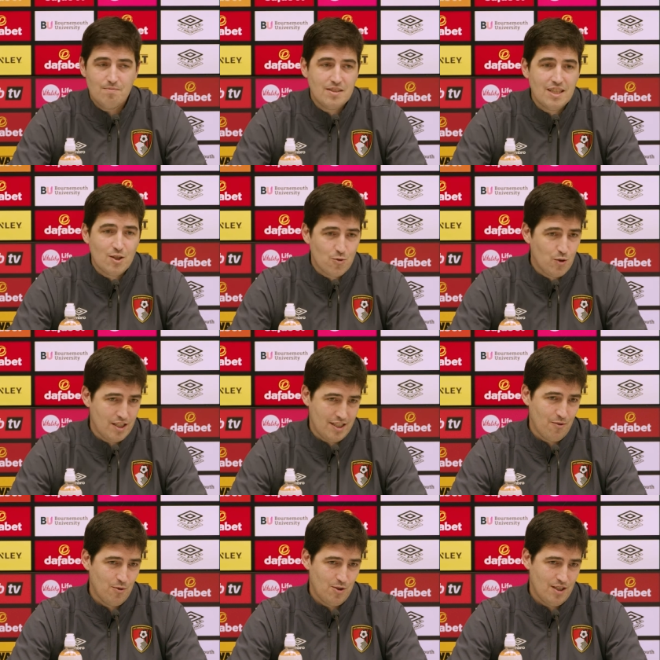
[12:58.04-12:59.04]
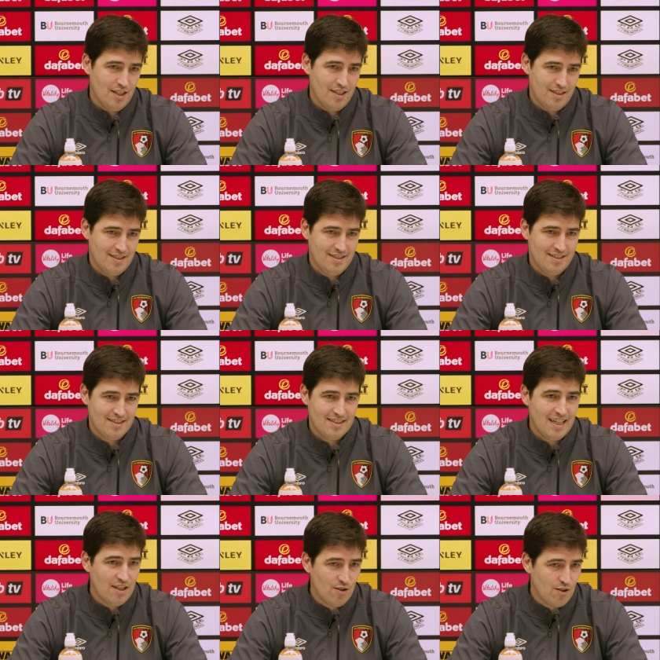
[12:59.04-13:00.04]
6 weeks, I would say.
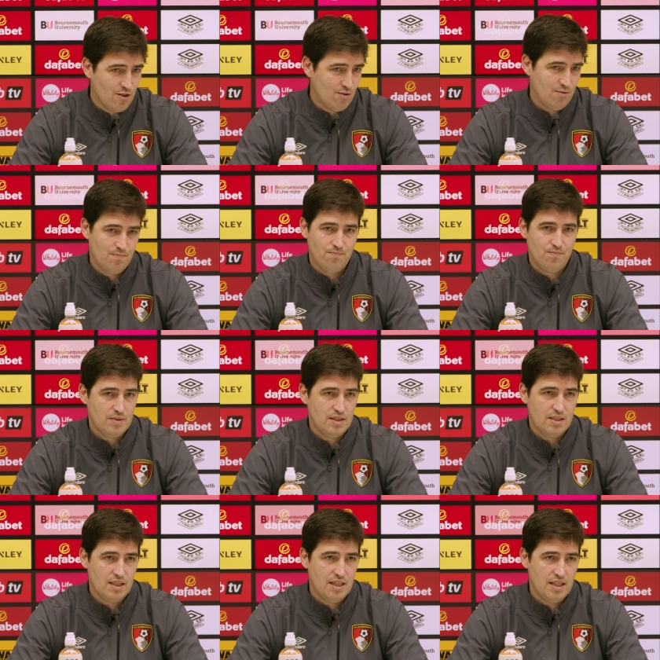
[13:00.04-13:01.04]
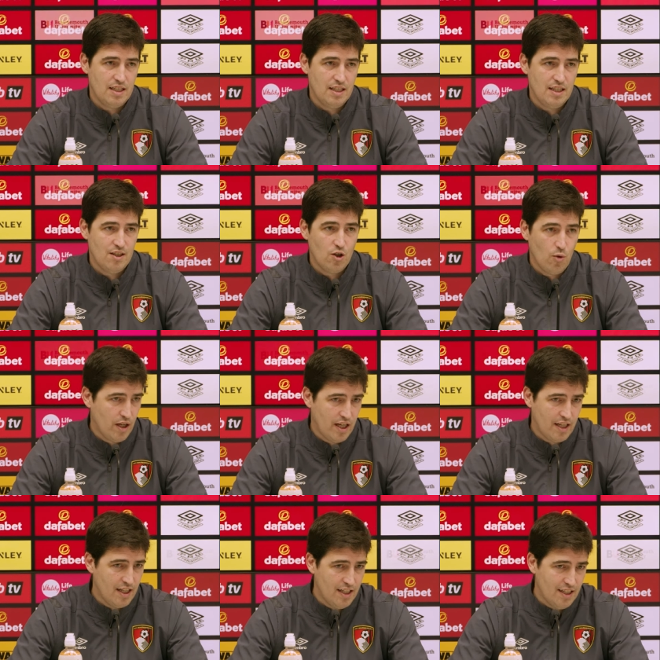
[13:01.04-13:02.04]
I don't know. Knowing
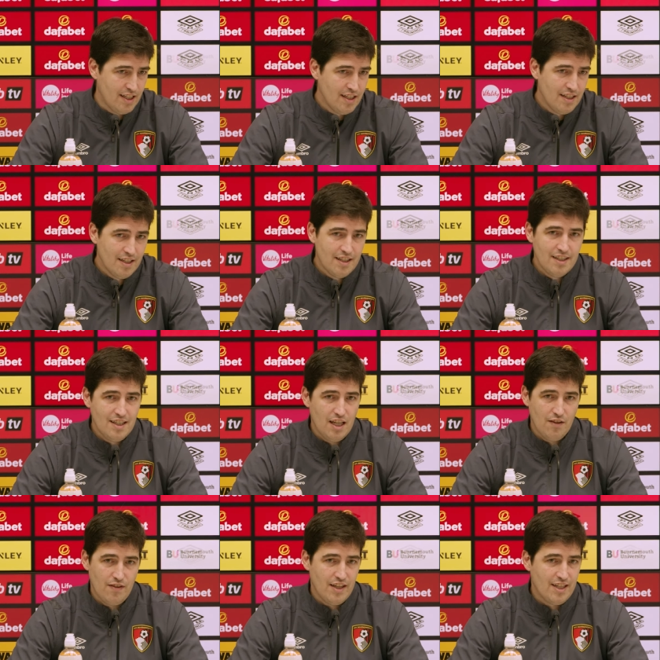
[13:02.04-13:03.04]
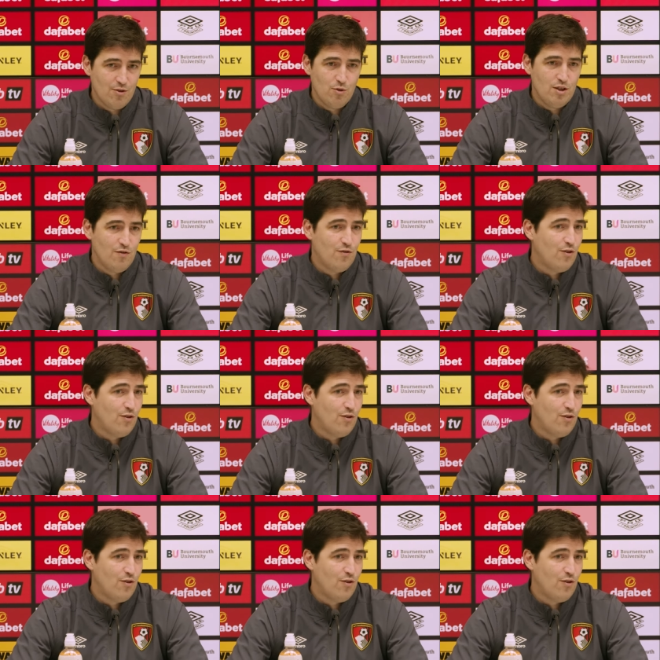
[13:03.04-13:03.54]
Healy, if he can do it in